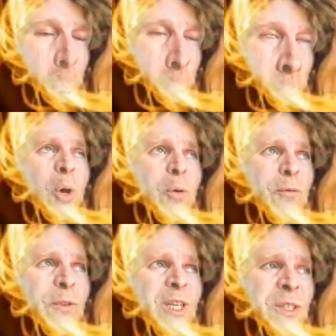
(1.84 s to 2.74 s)
Oh,
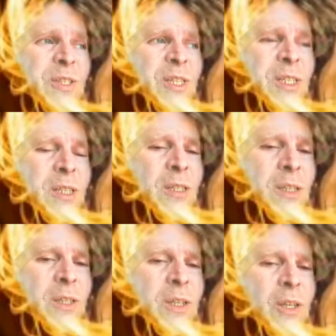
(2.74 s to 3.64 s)
Vincent,
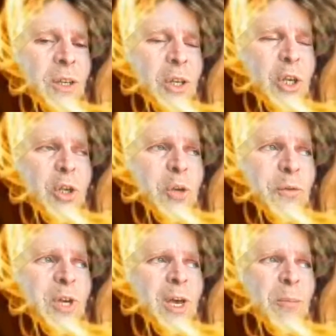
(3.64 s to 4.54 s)
you've
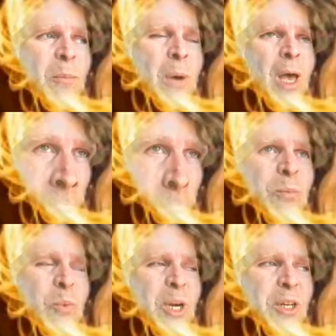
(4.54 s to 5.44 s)
got my
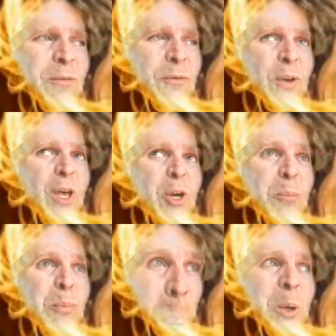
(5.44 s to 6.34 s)
ring of fire
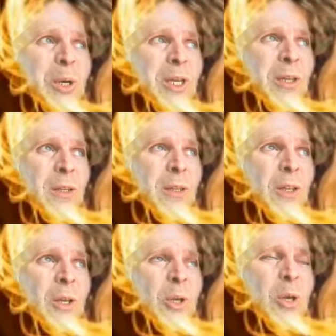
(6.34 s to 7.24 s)
burning,
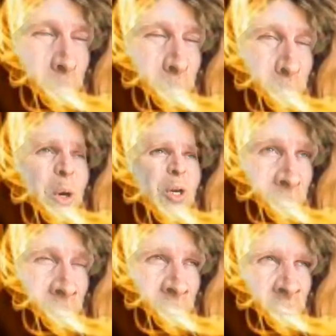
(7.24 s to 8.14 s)
burning
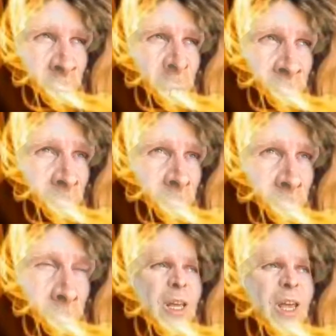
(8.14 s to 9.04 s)
hot
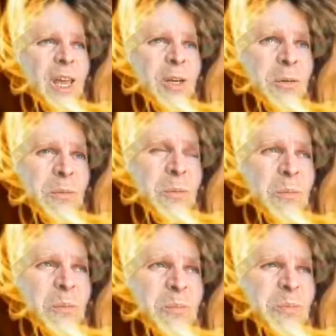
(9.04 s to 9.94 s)
and
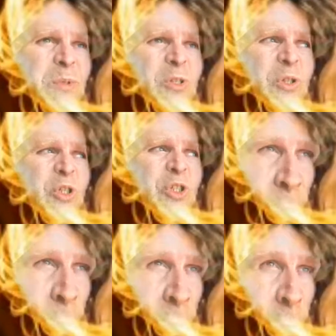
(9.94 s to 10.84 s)

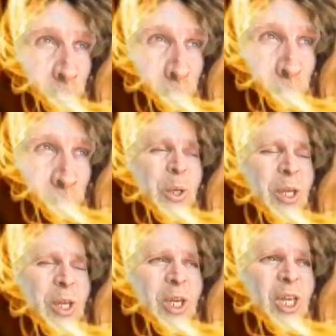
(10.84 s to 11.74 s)
circular.
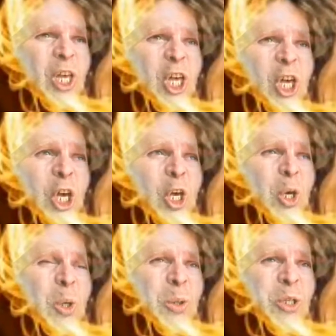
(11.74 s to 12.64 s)

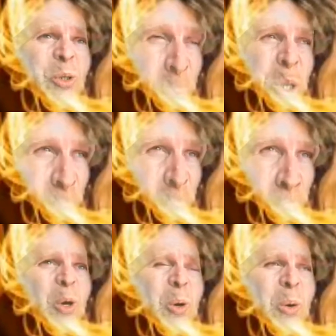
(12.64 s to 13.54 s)
Oh, you're
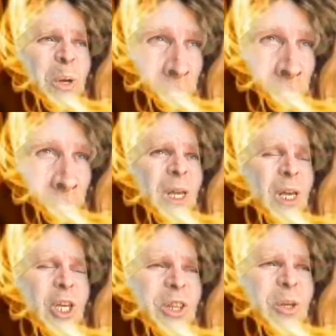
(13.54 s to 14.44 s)
so.
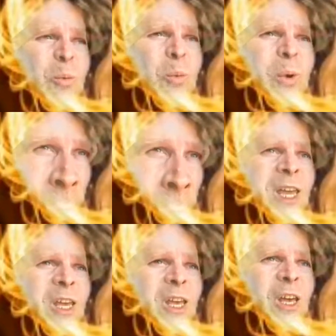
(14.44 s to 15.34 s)
The
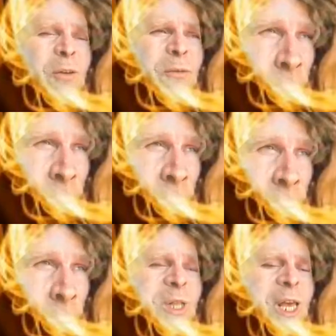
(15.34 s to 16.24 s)
ring of
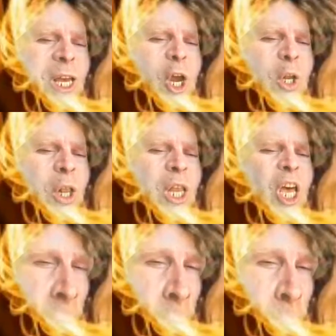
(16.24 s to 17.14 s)
fires like our
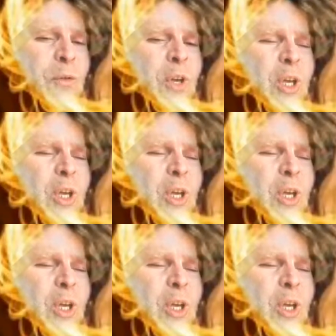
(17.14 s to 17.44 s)
love.